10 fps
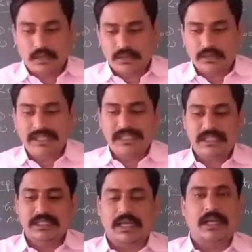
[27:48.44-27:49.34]
So this
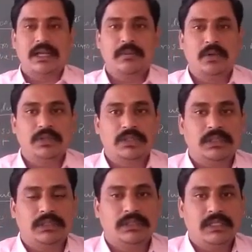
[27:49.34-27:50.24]
is all
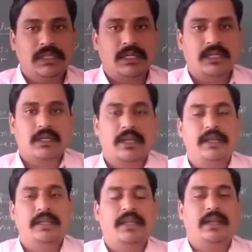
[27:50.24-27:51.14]
about GRR
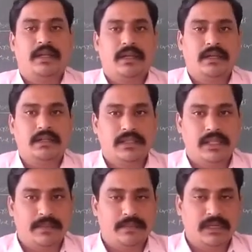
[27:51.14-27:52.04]
and NRR
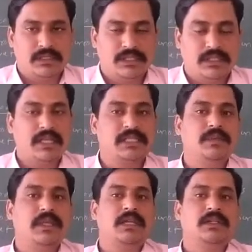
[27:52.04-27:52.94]
theory part. Next
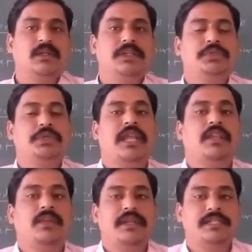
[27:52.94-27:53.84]
we are going to
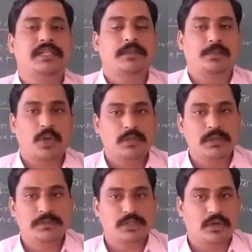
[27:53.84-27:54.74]
calculate
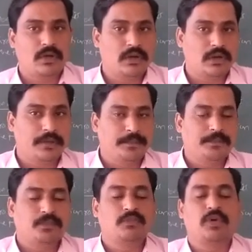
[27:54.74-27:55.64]
problems
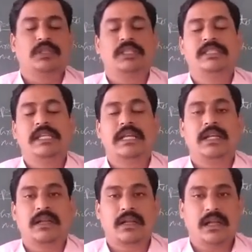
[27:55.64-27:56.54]
on both
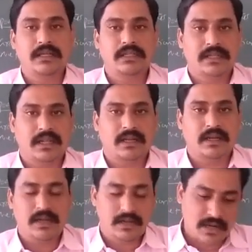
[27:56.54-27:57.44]
GRR and
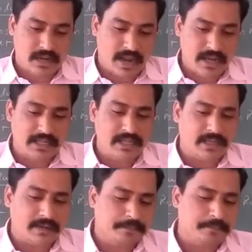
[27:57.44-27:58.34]
NRR. And
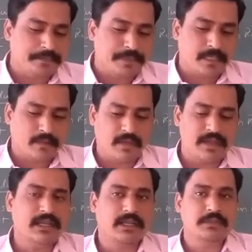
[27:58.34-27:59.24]
here
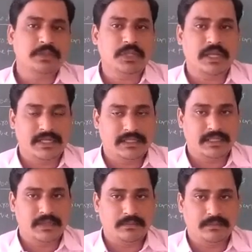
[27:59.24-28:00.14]
when it comes to the
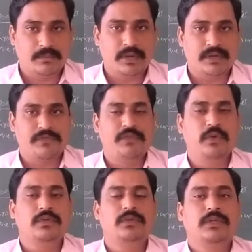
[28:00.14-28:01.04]
exam point of
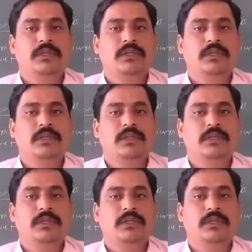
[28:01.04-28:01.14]
view,